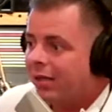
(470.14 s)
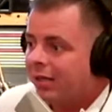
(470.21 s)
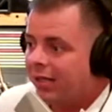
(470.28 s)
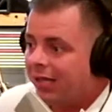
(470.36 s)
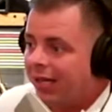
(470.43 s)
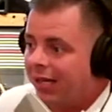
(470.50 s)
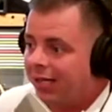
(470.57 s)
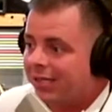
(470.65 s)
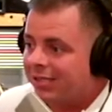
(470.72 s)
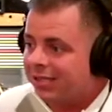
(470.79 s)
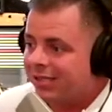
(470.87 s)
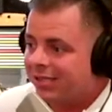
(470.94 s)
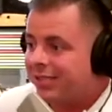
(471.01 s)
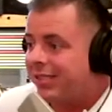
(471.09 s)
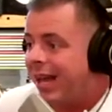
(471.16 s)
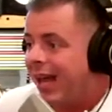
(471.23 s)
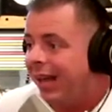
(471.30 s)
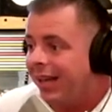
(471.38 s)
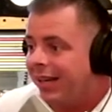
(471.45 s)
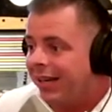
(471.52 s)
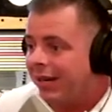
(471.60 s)
the key is
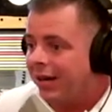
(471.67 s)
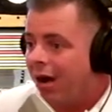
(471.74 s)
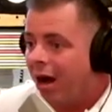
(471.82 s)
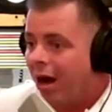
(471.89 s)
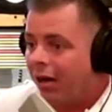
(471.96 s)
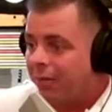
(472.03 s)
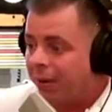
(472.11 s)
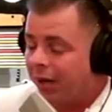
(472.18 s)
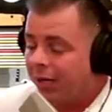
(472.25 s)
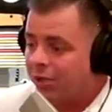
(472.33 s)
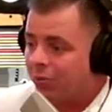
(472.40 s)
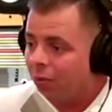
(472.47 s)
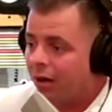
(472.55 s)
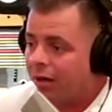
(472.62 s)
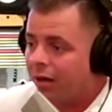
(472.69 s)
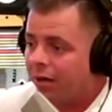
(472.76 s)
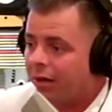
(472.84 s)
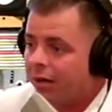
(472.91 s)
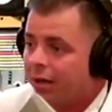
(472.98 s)
staying on page 1. And